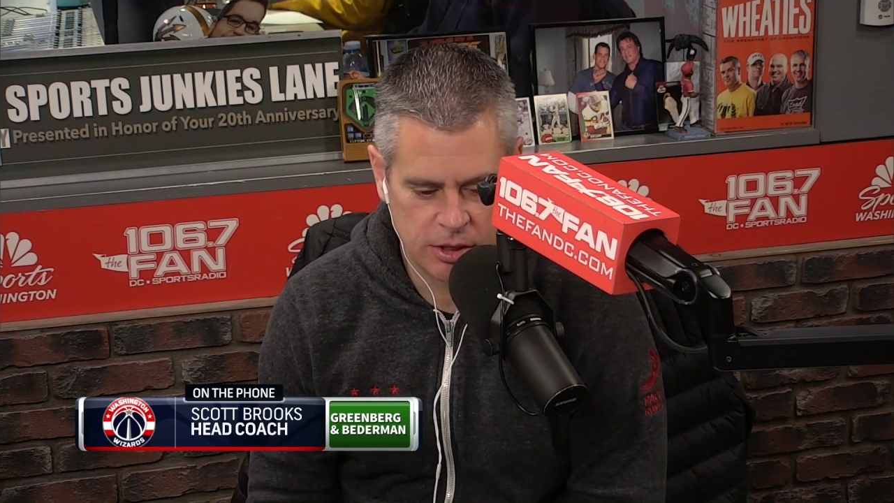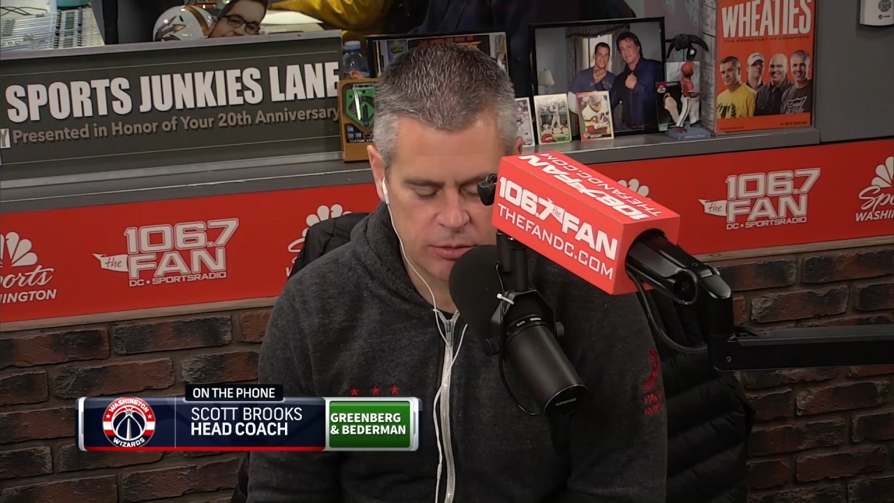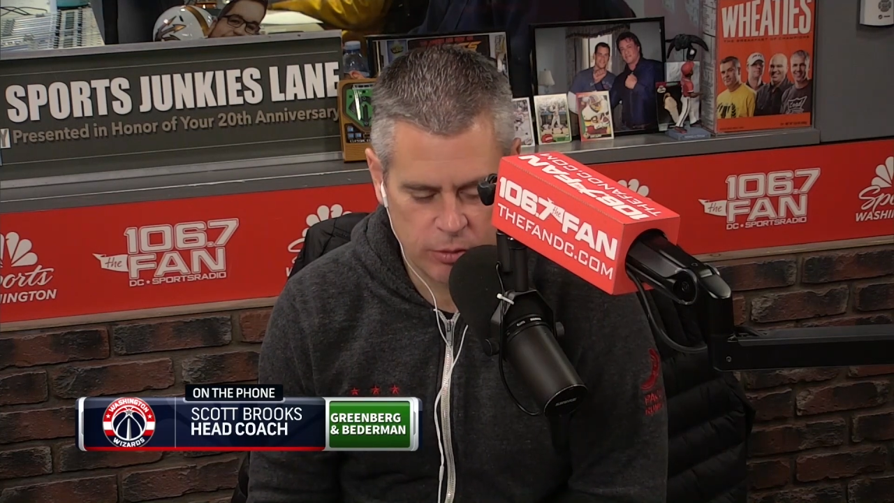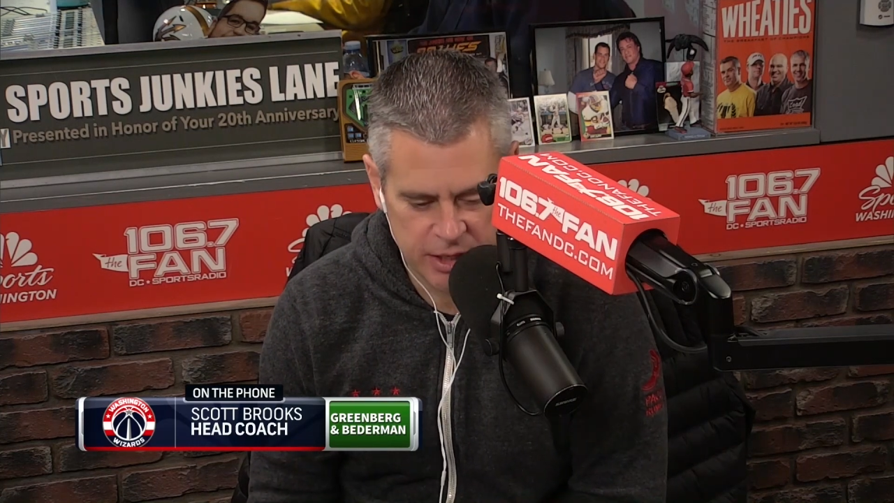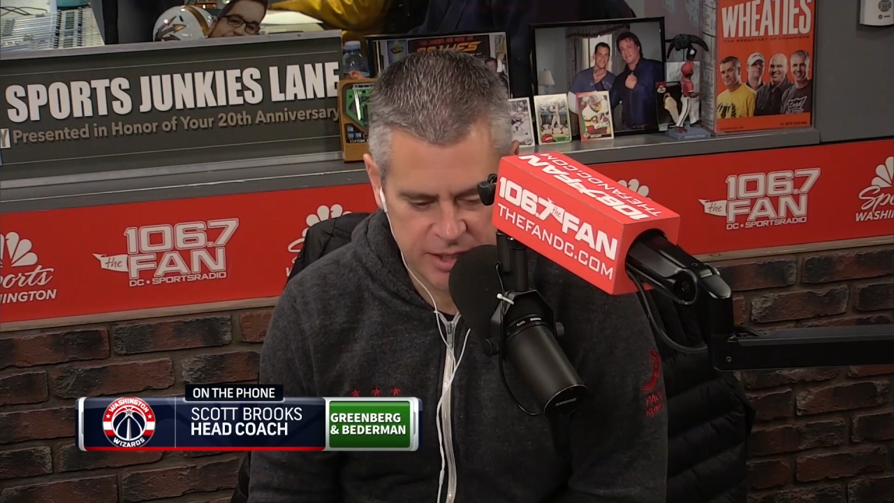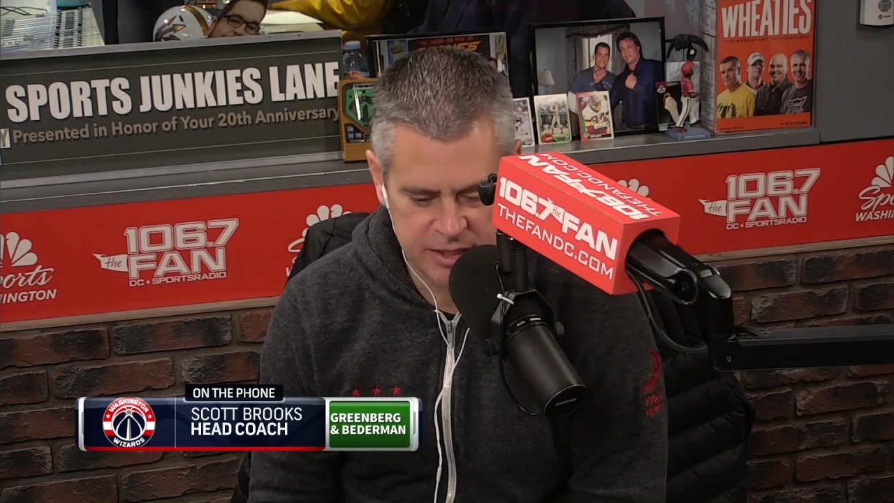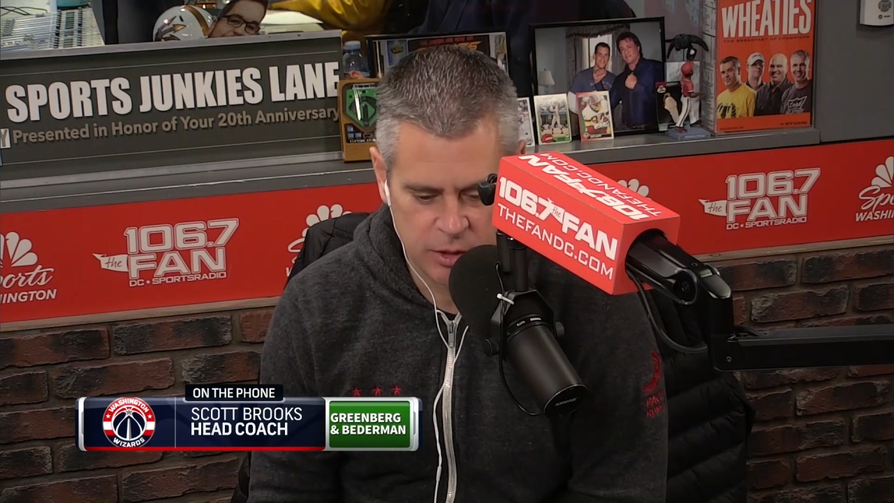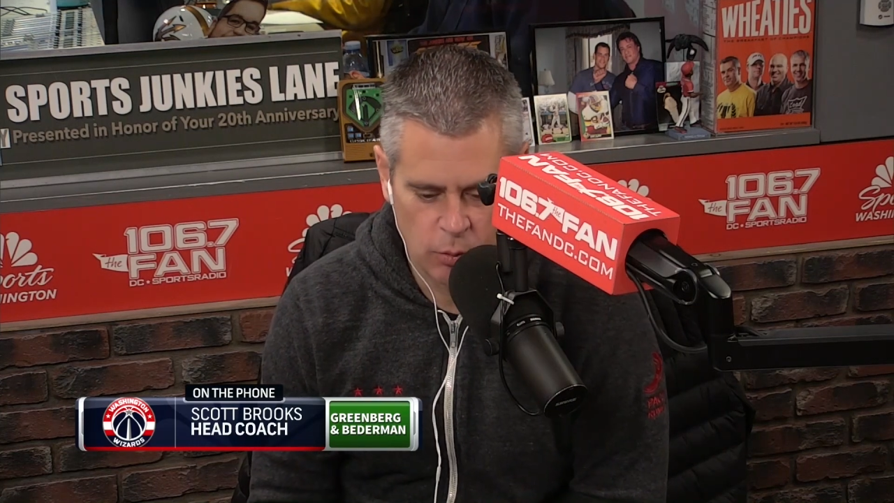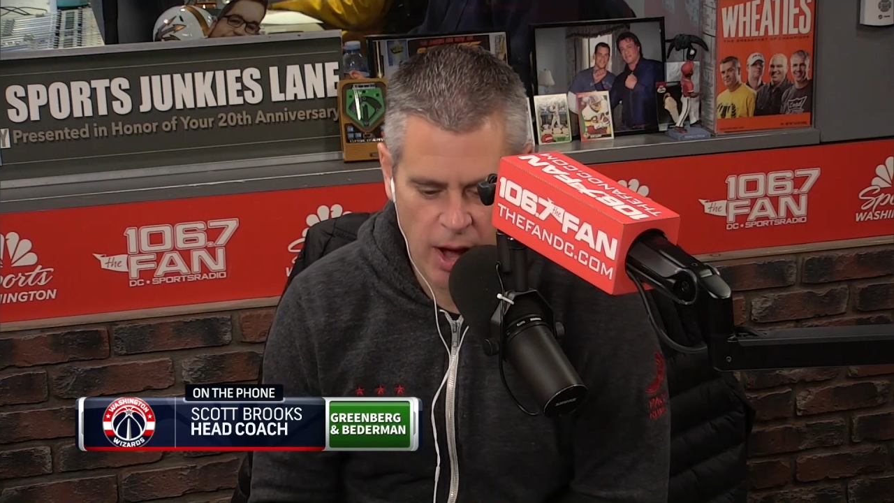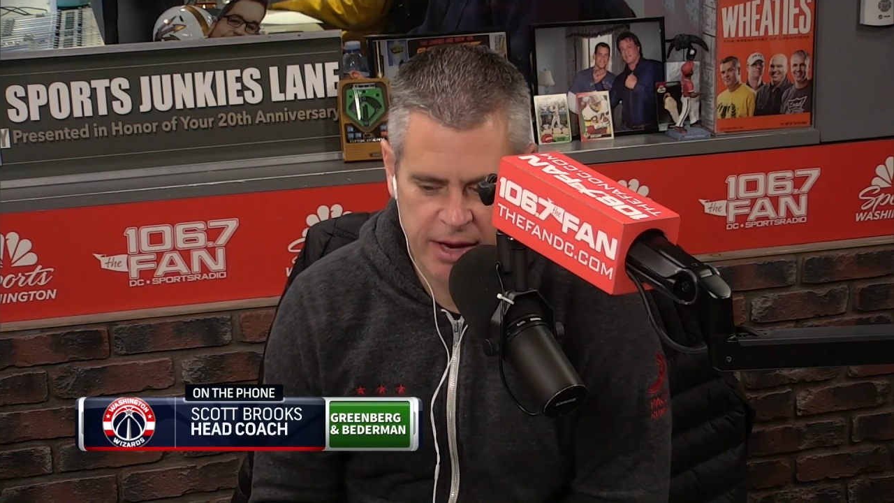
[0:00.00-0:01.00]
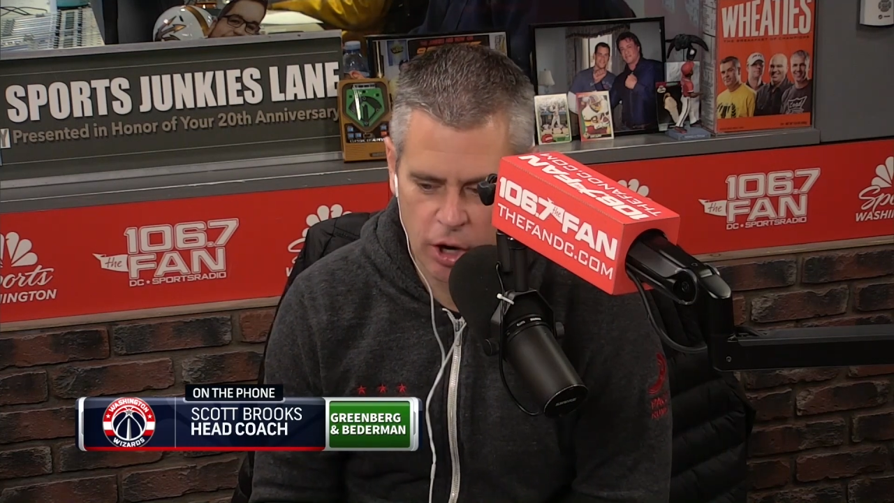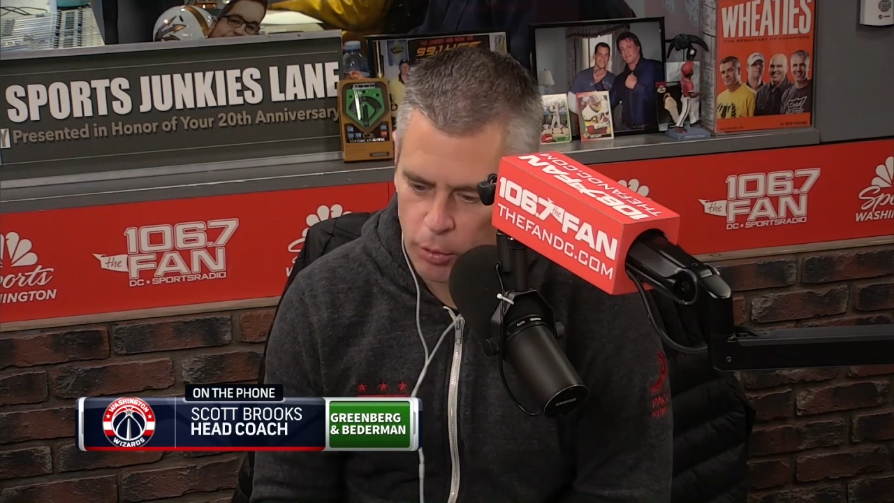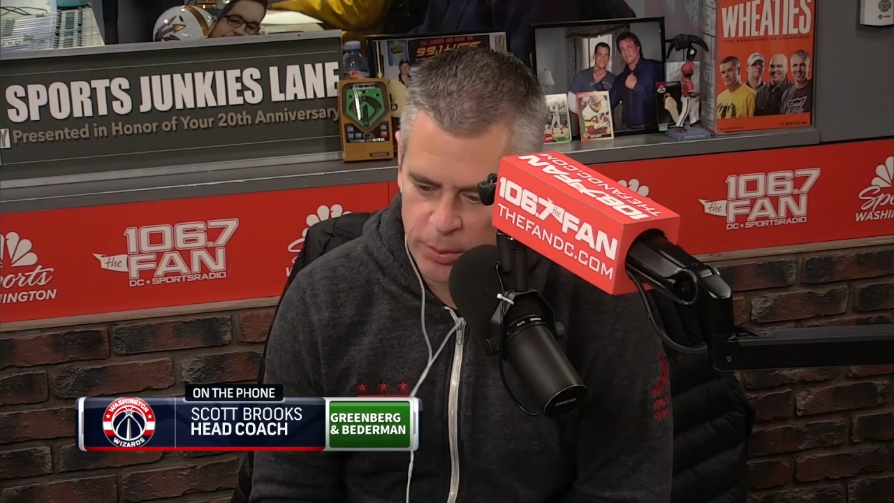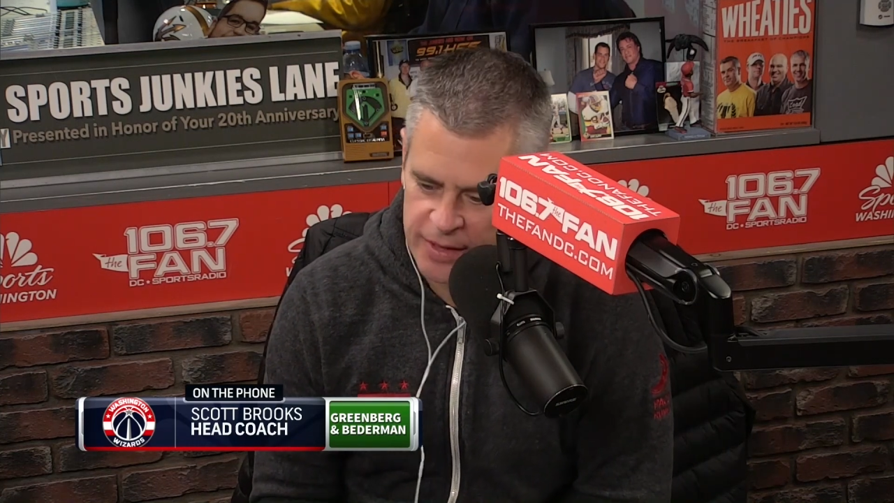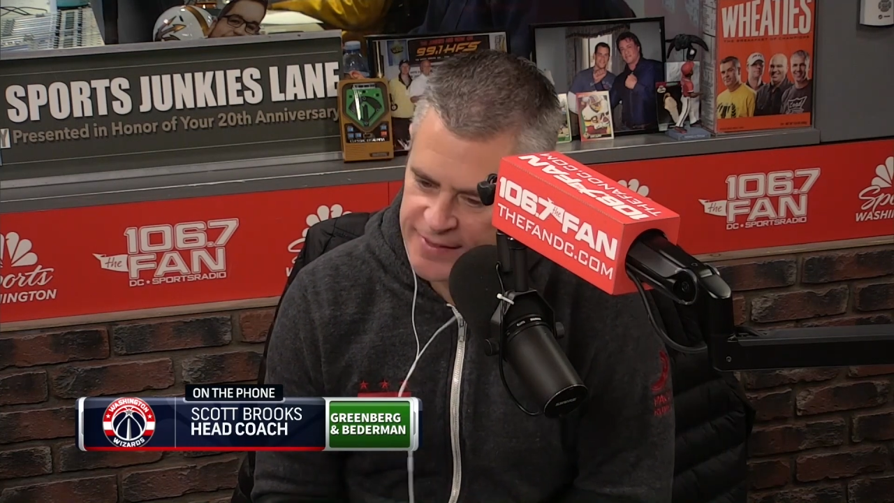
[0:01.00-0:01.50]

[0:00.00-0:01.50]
threes. They're wide open.